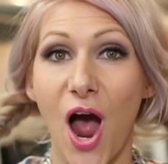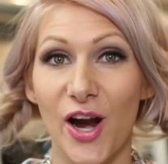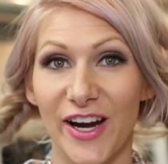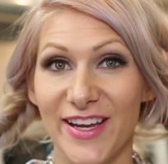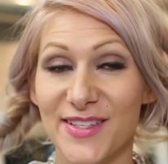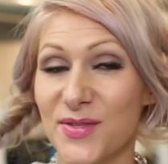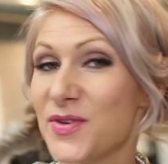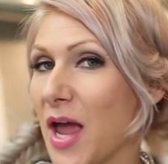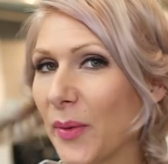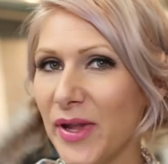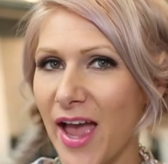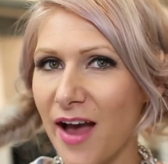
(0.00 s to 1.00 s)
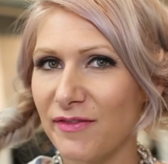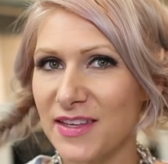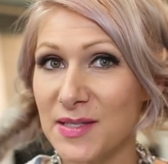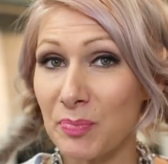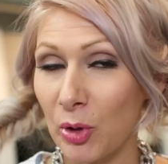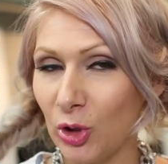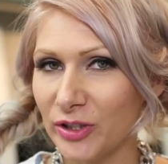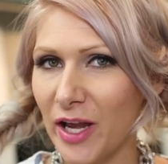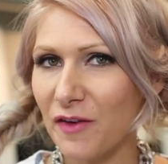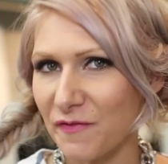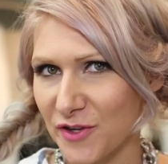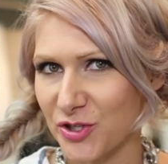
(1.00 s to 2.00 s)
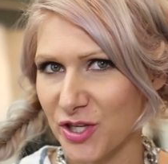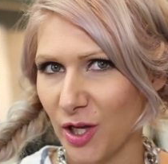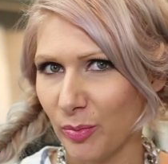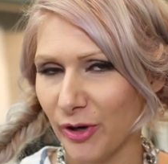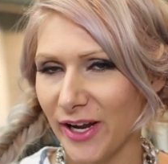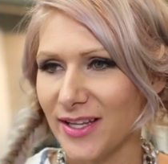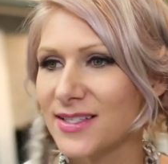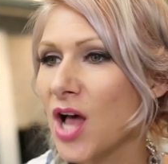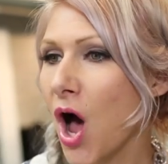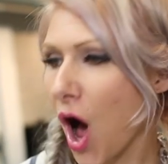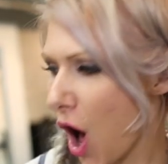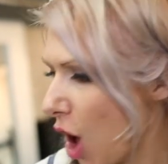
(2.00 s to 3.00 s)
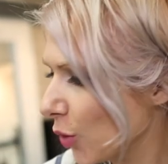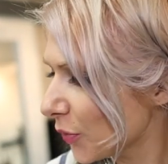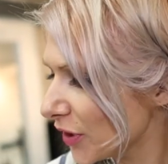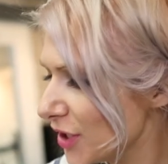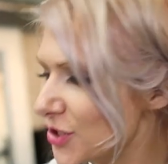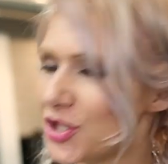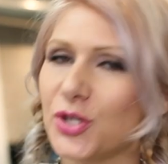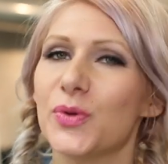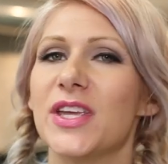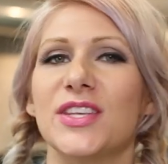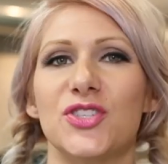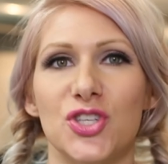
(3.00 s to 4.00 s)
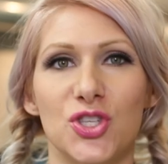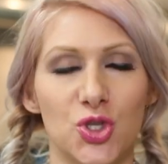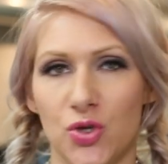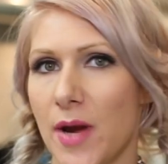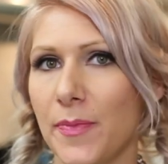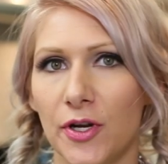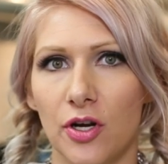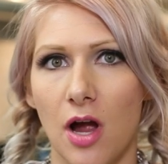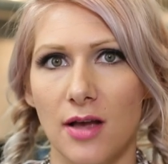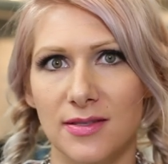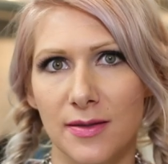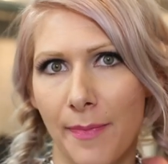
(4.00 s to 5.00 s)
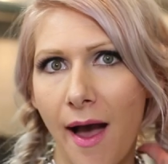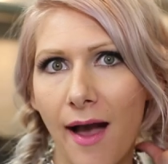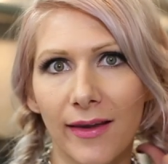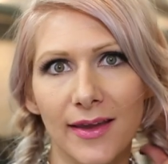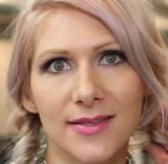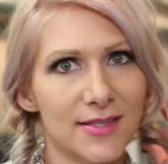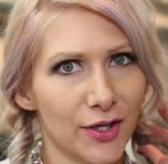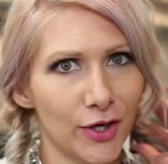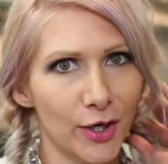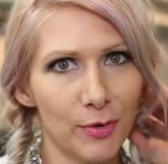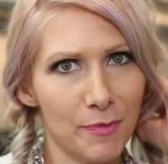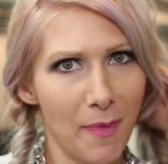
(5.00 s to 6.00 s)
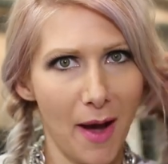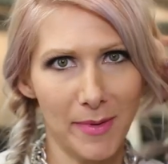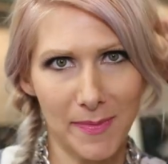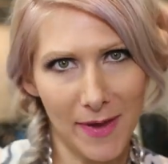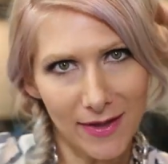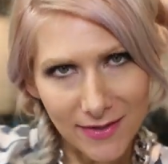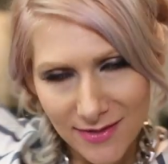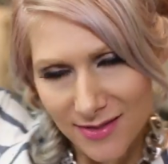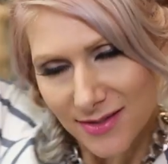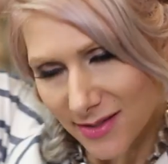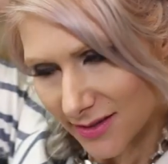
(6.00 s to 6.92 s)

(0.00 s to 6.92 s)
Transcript: All right, so now we have these pulled out fishtail braids. All we're gonna do is just drape it across the back and secure it with bobby pins.